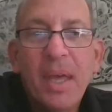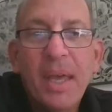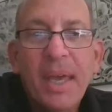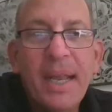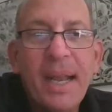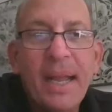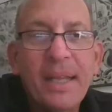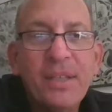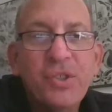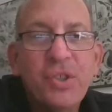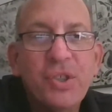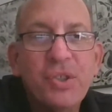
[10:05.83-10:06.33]

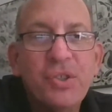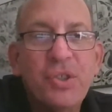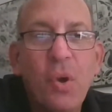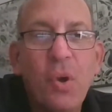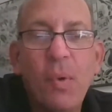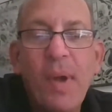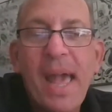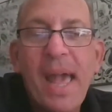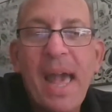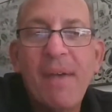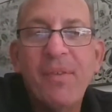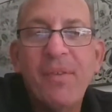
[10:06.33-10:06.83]
And I just
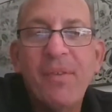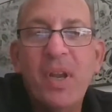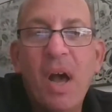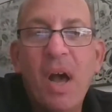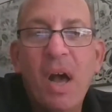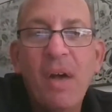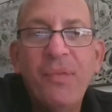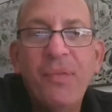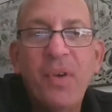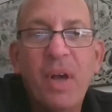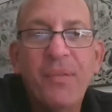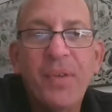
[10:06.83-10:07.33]
don't have
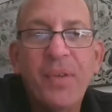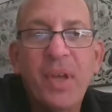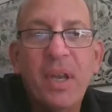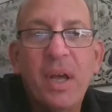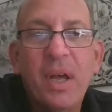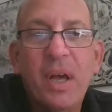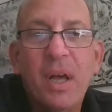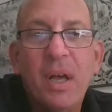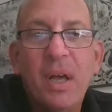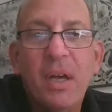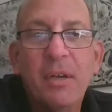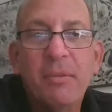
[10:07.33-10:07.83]
enough of it.
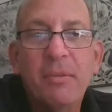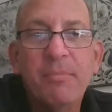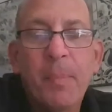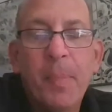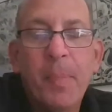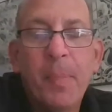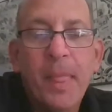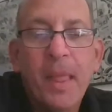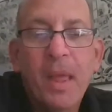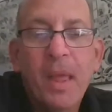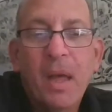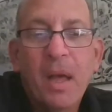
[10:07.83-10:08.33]

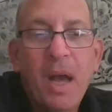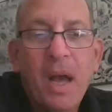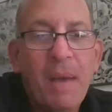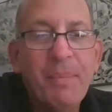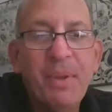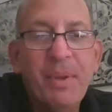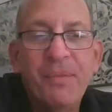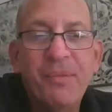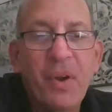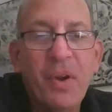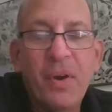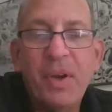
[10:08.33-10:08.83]

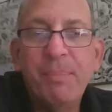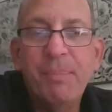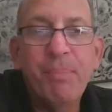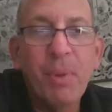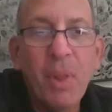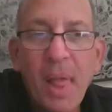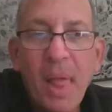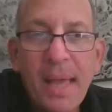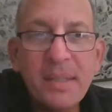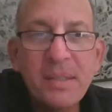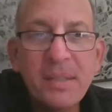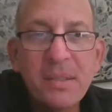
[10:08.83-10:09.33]
I've been very
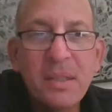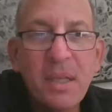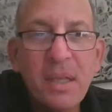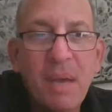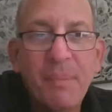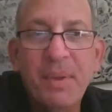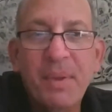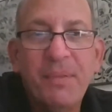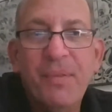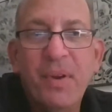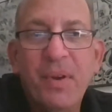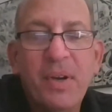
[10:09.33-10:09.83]
blessed.
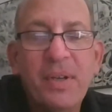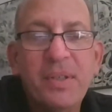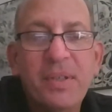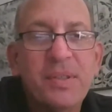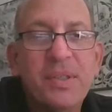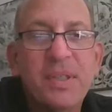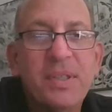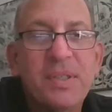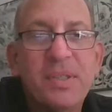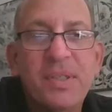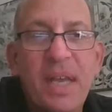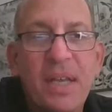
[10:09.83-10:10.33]
I've been very
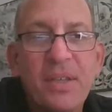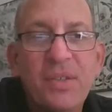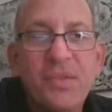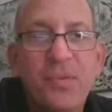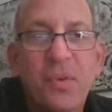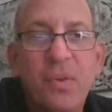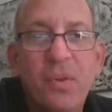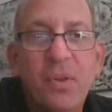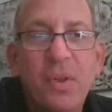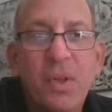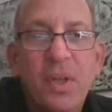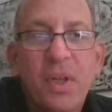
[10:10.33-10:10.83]

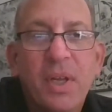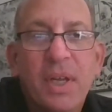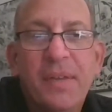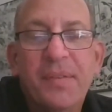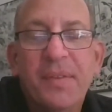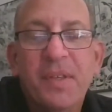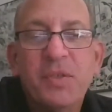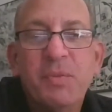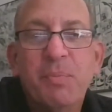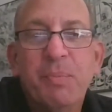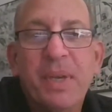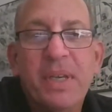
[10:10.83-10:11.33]
successful
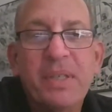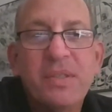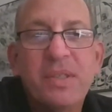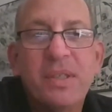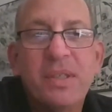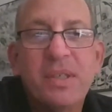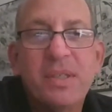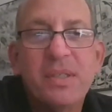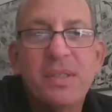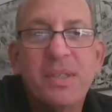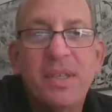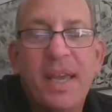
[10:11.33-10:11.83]
in this
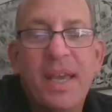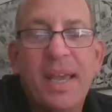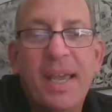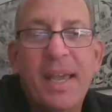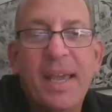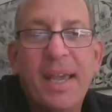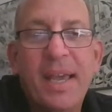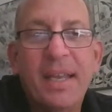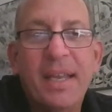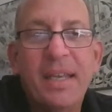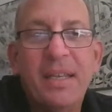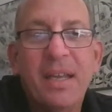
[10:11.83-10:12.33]
business,
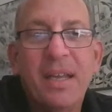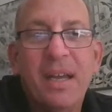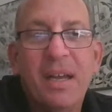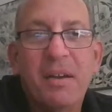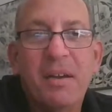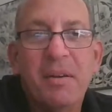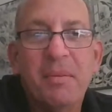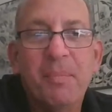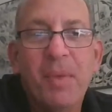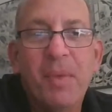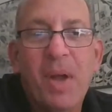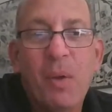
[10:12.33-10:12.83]
and
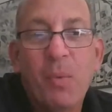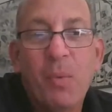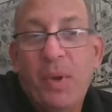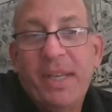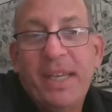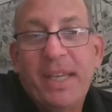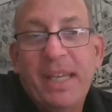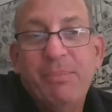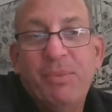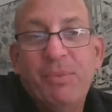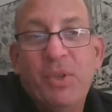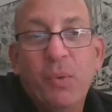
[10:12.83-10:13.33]
I want
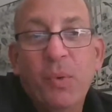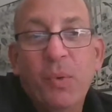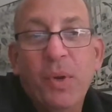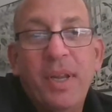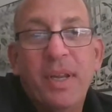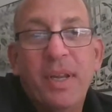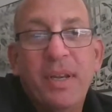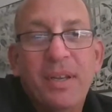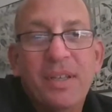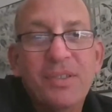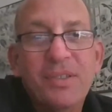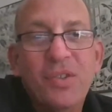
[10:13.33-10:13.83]
to keep doing
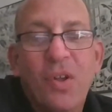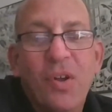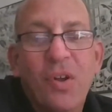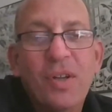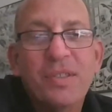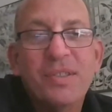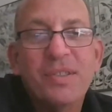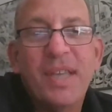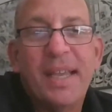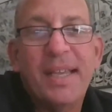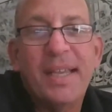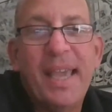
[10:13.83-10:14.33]
it as
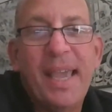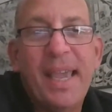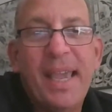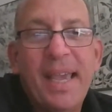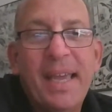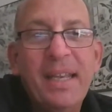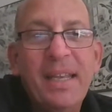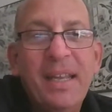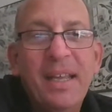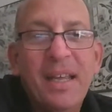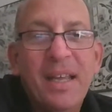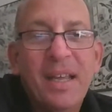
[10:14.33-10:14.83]
long as I
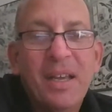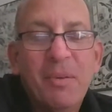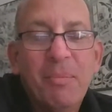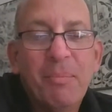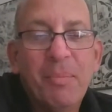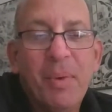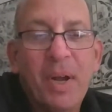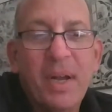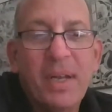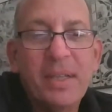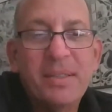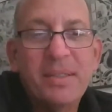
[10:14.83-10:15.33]
can.
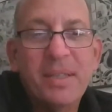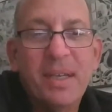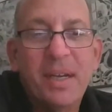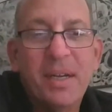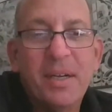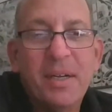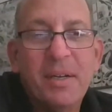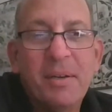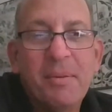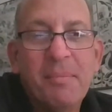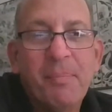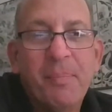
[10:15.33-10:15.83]
But
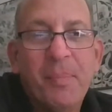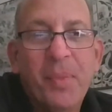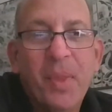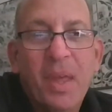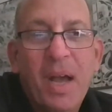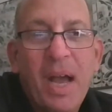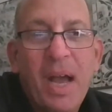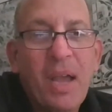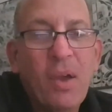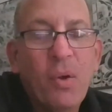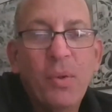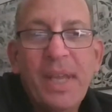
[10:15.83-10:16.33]

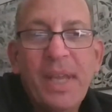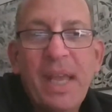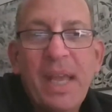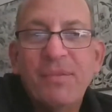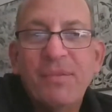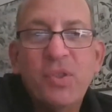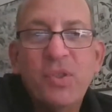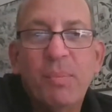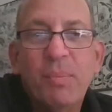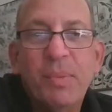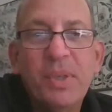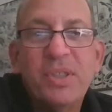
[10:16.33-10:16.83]
I only
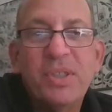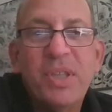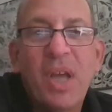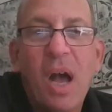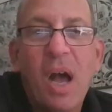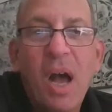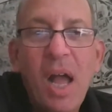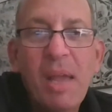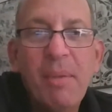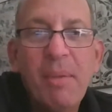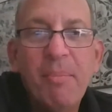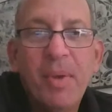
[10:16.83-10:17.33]
have so much
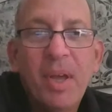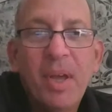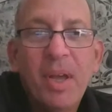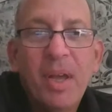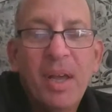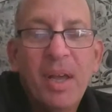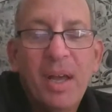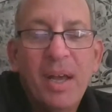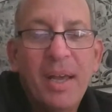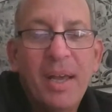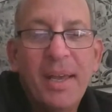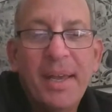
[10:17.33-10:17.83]
time,
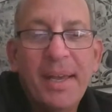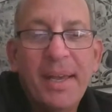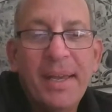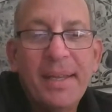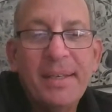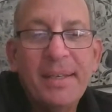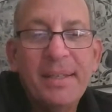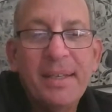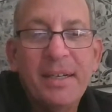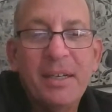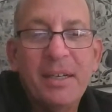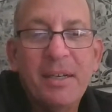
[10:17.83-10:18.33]

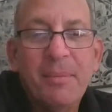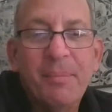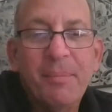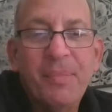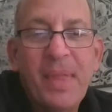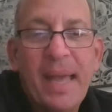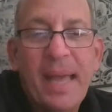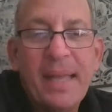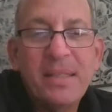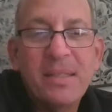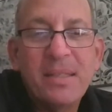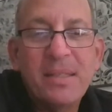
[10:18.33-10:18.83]
and
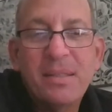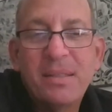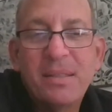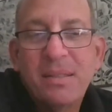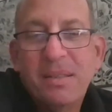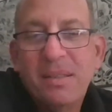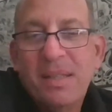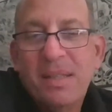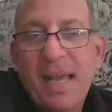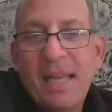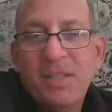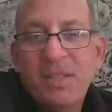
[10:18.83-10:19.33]

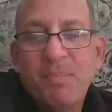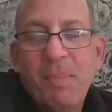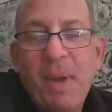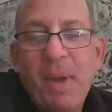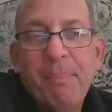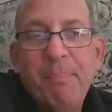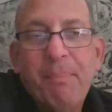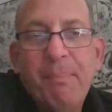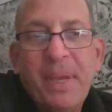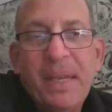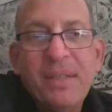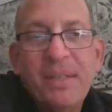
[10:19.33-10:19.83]
that's
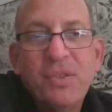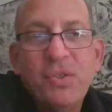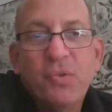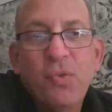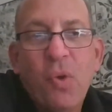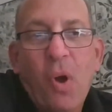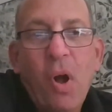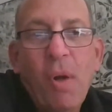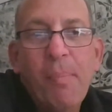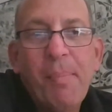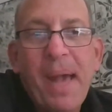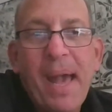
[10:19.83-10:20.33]
my biggest
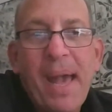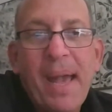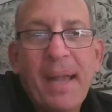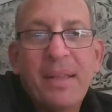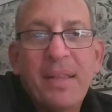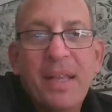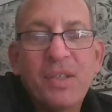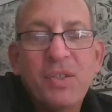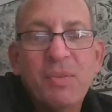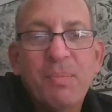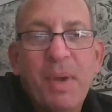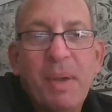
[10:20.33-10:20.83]
drawback.
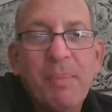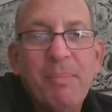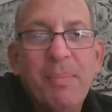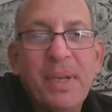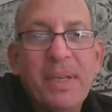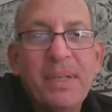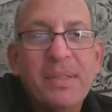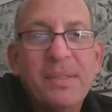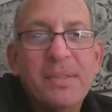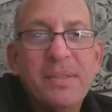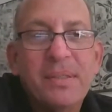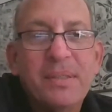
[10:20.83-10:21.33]
That's my
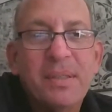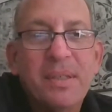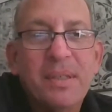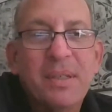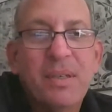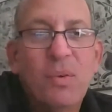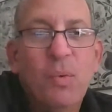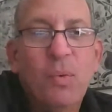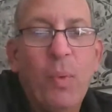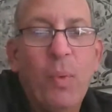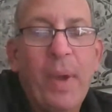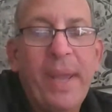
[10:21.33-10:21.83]
biggest
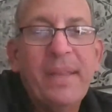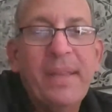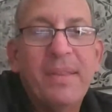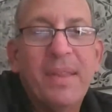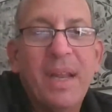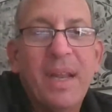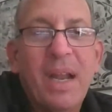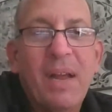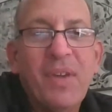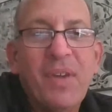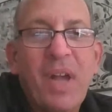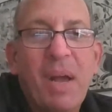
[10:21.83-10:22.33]
weight
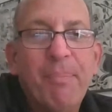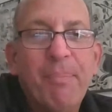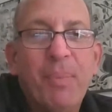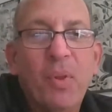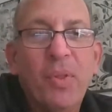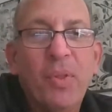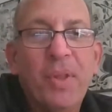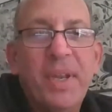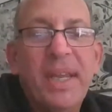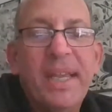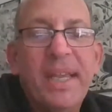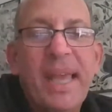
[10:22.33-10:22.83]
that I've got
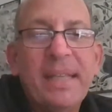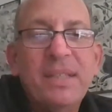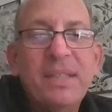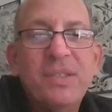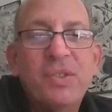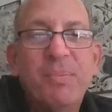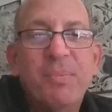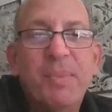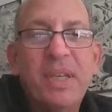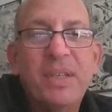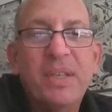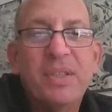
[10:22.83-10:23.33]
pulling
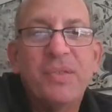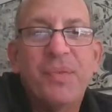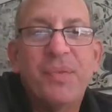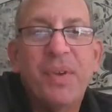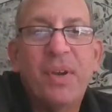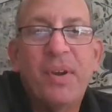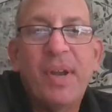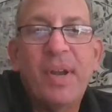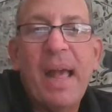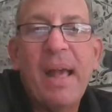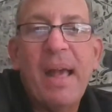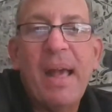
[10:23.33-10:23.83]
against me, is
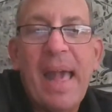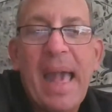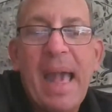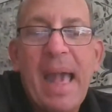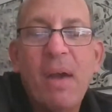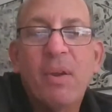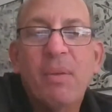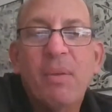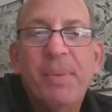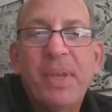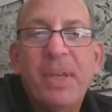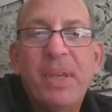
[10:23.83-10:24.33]
figuring out
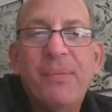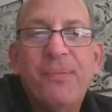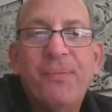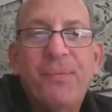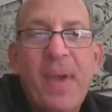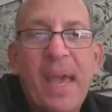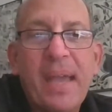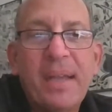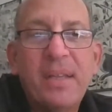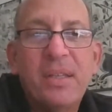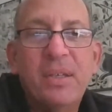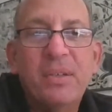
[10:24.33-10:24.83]
how to be
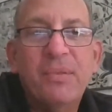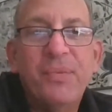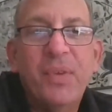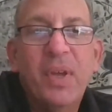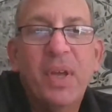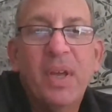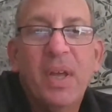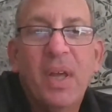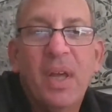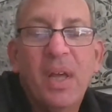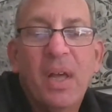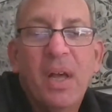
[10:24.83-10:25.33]
effective
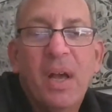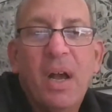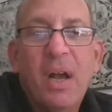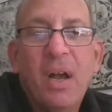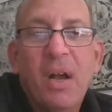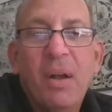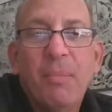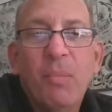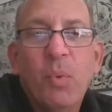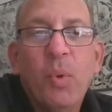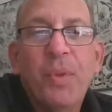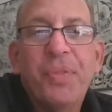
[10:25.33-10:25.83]

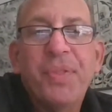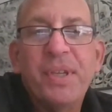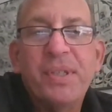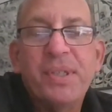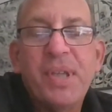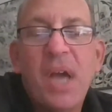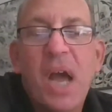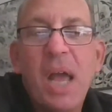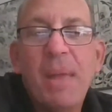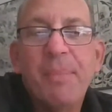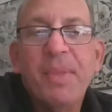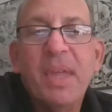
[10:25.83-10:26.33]
with the
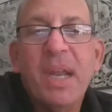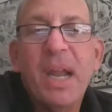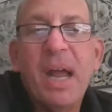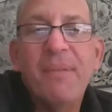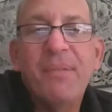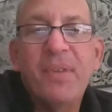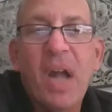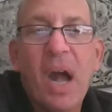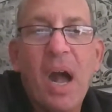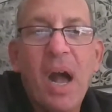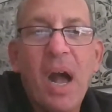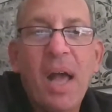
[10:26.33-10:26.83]
time that
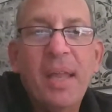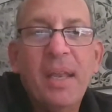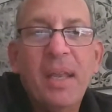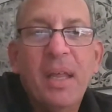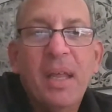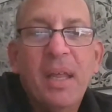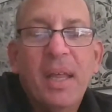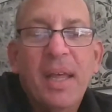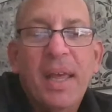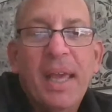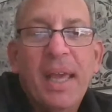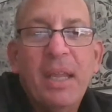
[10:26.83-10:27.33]
I've got,
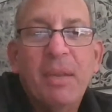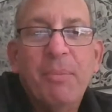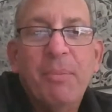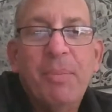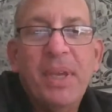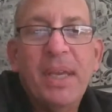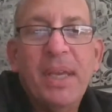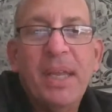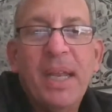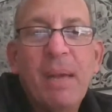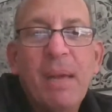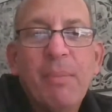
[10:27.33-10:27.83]
and
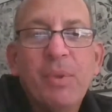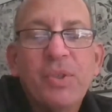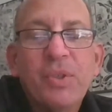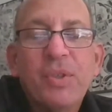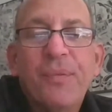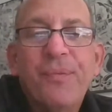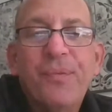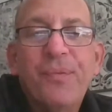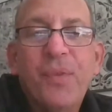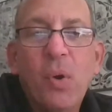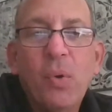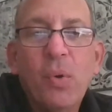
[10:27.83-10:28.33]
being able
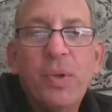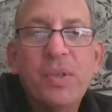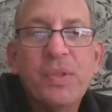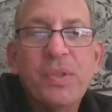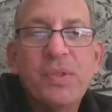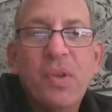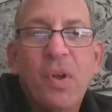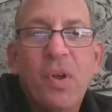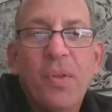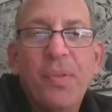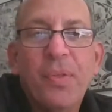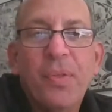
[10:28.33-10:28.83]
to
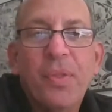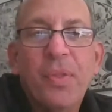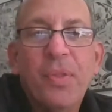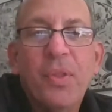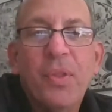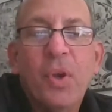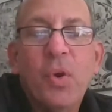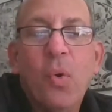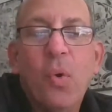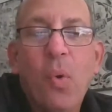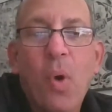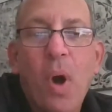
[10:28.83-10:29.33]
focus on
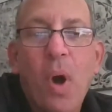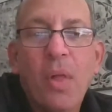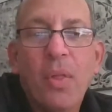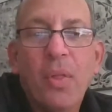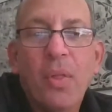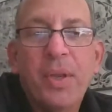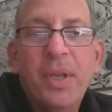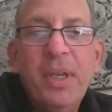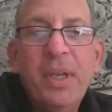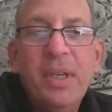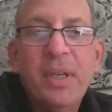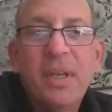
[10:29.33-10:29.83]
the
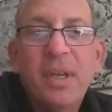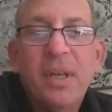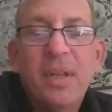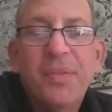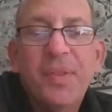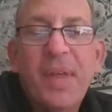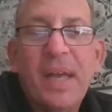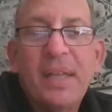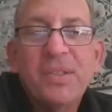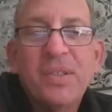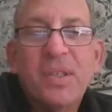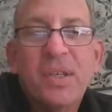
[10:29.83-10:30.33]
quality
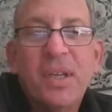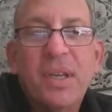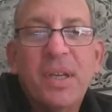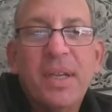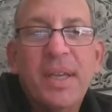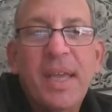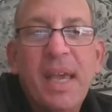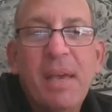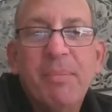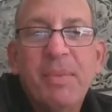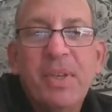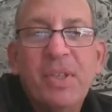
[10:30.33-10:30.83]
that's going to
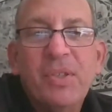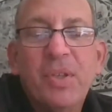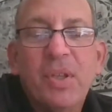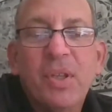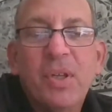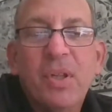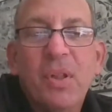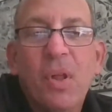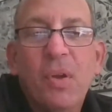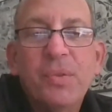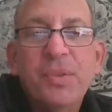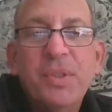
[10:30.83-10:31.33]
get me to the
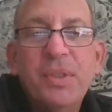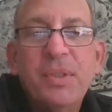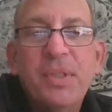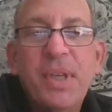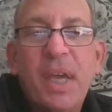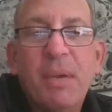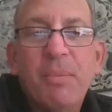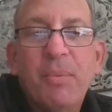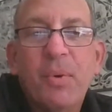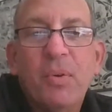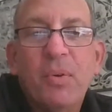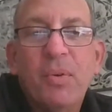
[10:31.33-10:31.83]
closing
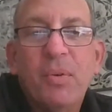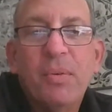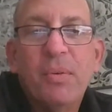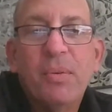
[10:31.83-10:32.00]
table.